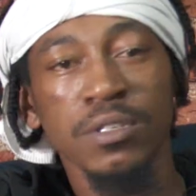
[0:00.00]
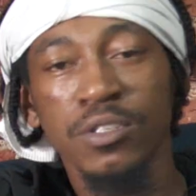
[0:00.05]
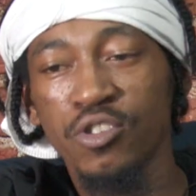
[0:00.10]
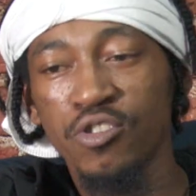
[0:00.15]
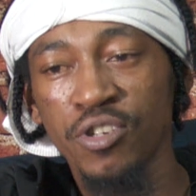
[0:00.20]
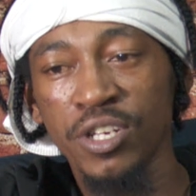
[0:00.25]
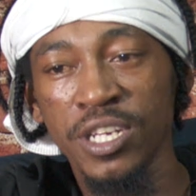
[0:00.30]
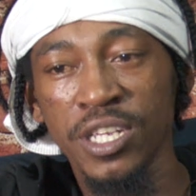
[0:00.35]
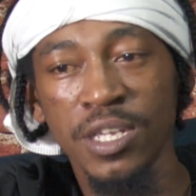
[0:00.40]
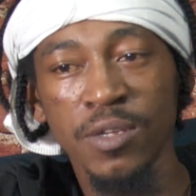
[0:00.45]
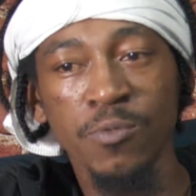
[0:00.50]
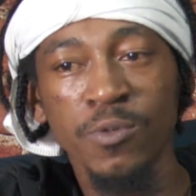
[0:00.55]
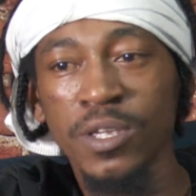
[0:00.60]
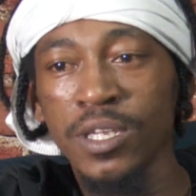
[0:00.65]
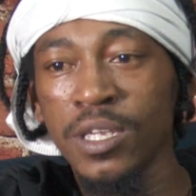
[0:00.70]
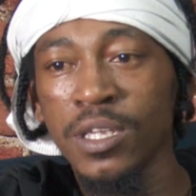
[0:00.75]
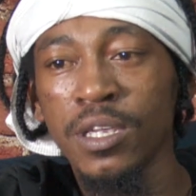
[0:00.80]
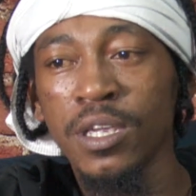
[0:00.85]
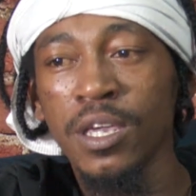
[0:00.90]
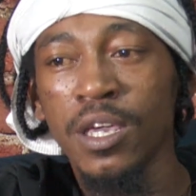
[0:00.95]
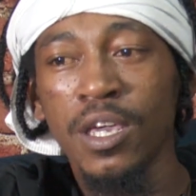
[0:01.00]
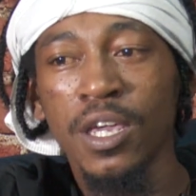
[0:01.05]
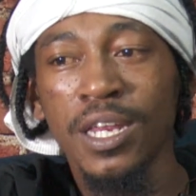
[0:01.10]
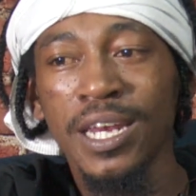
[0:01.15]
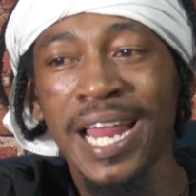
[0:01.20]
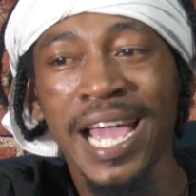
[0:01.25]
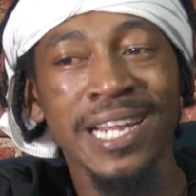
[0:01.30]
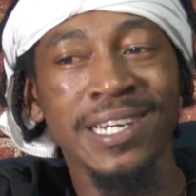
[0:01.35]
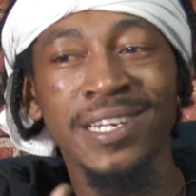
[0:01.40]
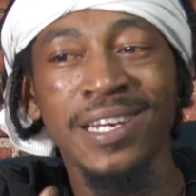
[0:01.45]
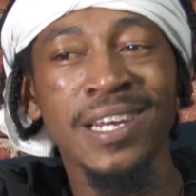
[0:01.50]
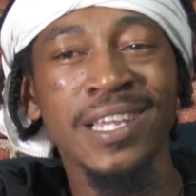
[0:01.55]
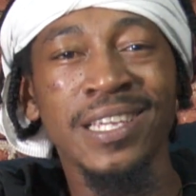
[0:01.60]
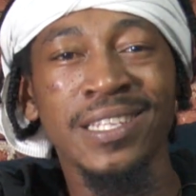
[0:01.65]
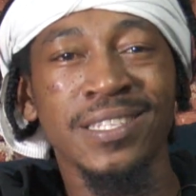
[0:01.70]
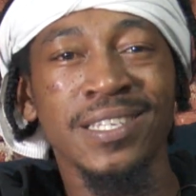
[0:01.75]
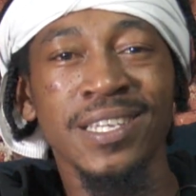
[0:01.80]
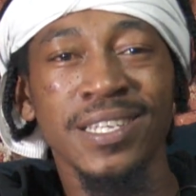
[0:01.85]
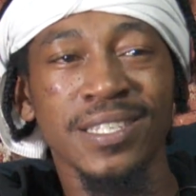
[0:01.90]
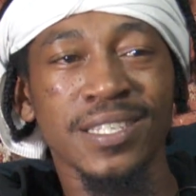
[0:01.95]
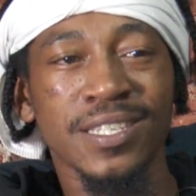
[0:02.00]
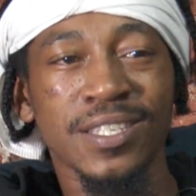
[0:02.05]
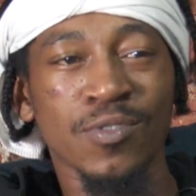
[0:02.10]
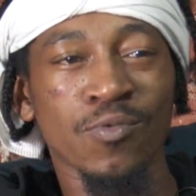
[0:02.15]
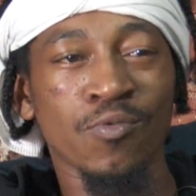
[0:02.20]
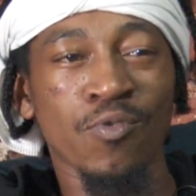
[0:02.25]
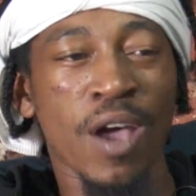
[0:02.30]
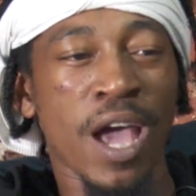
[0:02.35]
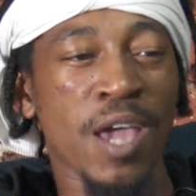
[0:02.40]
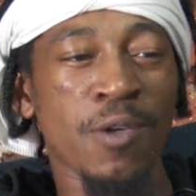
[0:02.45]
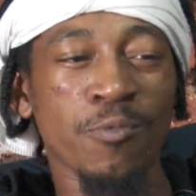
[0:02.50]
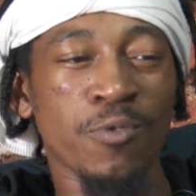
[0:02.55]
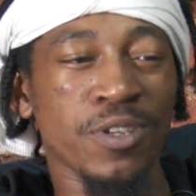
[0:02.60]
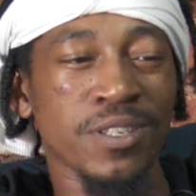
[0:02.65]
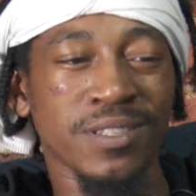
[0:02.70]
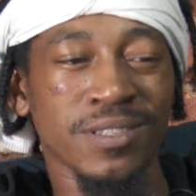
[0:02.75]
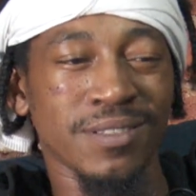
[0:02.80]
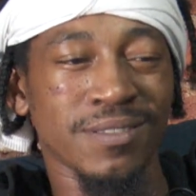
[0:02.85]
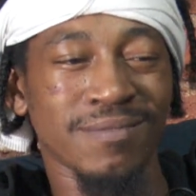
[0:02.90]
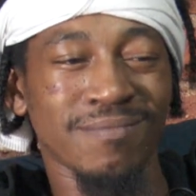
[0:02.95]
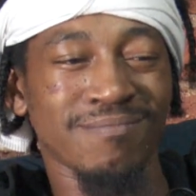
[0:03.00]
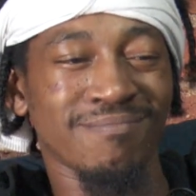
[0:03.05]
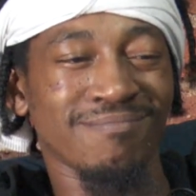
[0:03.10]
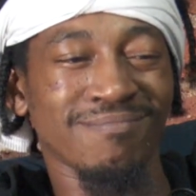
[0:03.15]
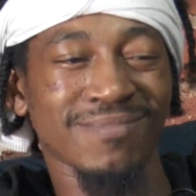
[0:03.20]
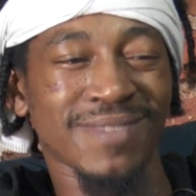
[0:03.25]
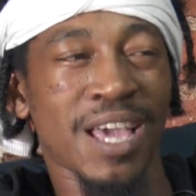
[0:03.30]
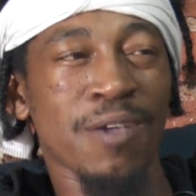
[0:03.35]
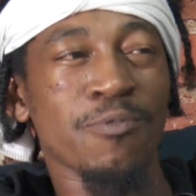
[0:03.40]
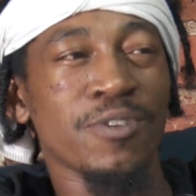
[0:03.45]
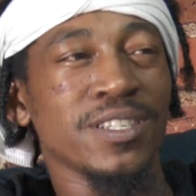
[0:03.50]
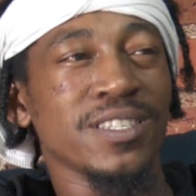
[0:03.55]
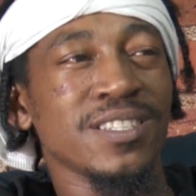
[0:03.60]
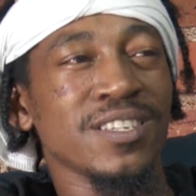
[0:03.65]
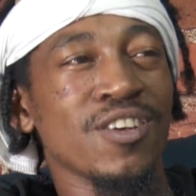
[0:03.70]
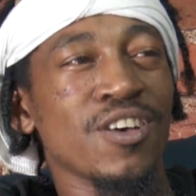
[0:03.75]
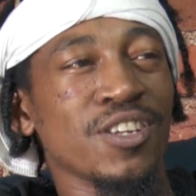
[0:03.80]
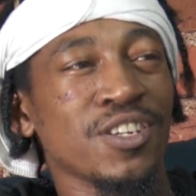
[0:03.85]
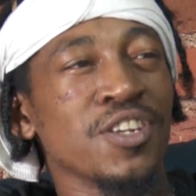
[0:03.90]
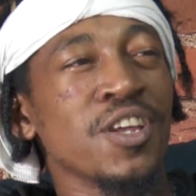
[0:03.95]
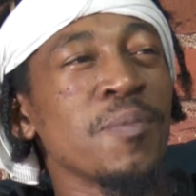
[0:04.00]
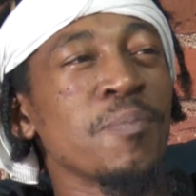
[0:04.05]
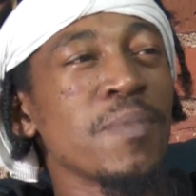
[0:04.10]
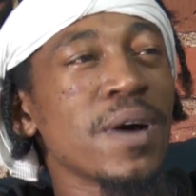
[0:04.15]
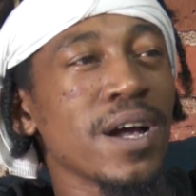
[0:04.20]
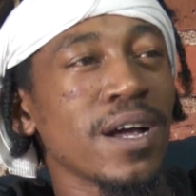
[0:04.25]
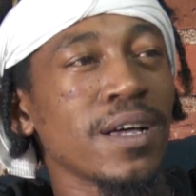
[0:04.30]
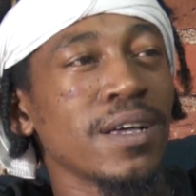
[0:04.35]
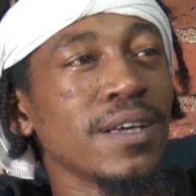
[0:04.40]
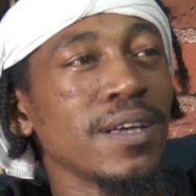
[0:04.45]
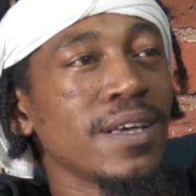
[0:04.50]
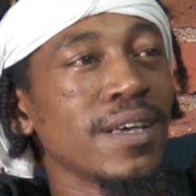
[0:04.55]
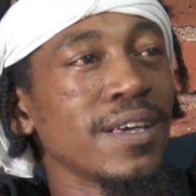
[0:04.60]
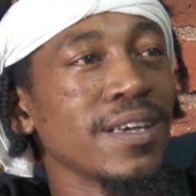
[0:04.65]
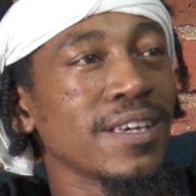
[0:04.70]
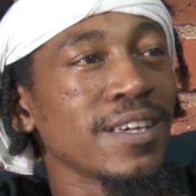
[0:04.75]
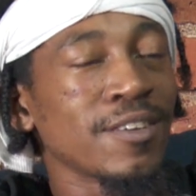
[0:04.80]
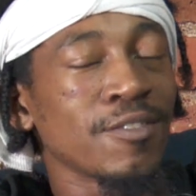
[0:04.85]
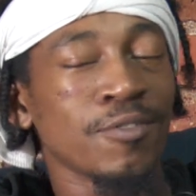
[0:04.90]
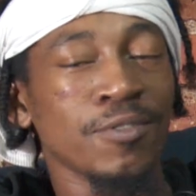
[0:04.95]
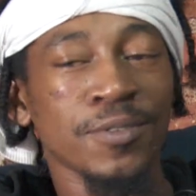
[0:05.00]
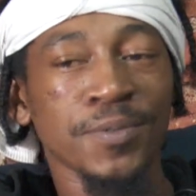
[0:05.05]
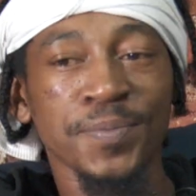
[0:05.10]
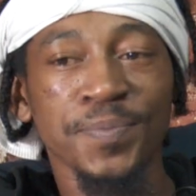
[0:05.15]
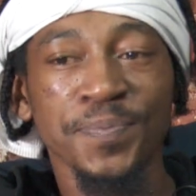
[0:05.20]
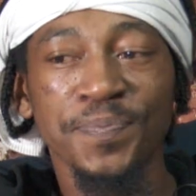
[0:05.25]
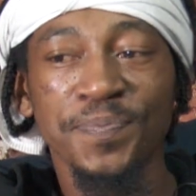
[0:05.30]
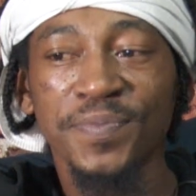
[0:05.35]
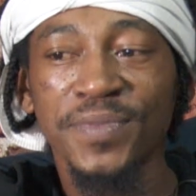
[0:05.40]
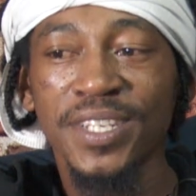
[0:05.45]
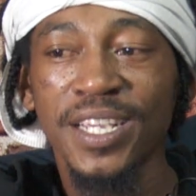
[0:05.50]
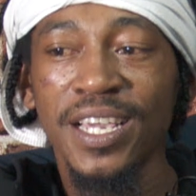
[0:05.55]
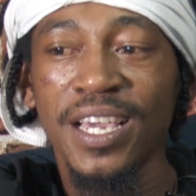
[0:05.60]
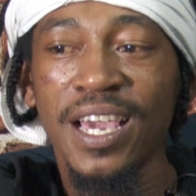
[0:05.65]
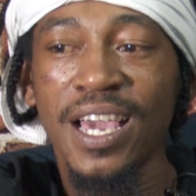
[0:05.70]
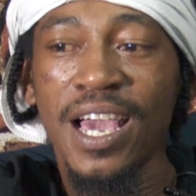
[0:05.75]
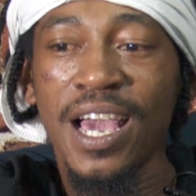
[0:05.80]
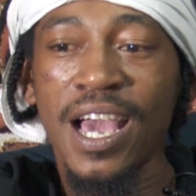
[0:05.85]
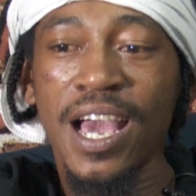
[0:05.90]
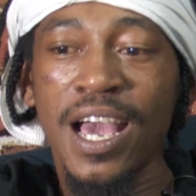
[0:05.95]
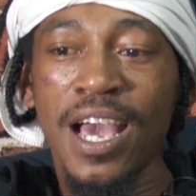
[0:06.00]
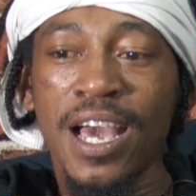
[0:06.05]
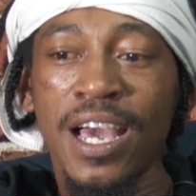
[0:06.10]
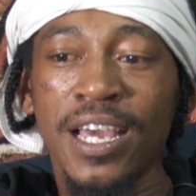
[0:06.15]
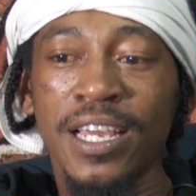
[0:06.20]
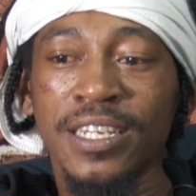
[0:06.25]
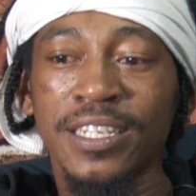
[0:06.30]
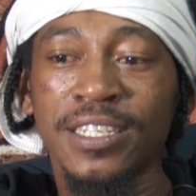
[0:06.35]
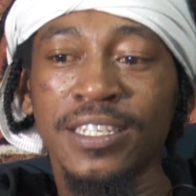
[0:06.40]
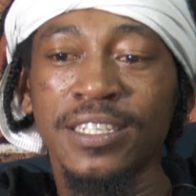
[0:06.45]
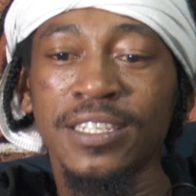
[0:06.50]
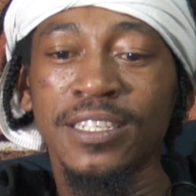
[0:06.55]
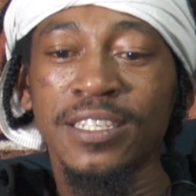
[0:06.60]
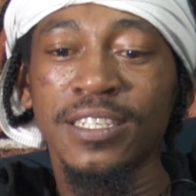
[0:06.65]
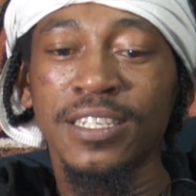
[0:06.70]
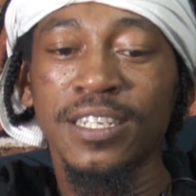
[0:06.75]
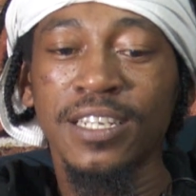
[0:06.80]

Trini, we like the latest. So I was I was the hot number, yeah. you know. And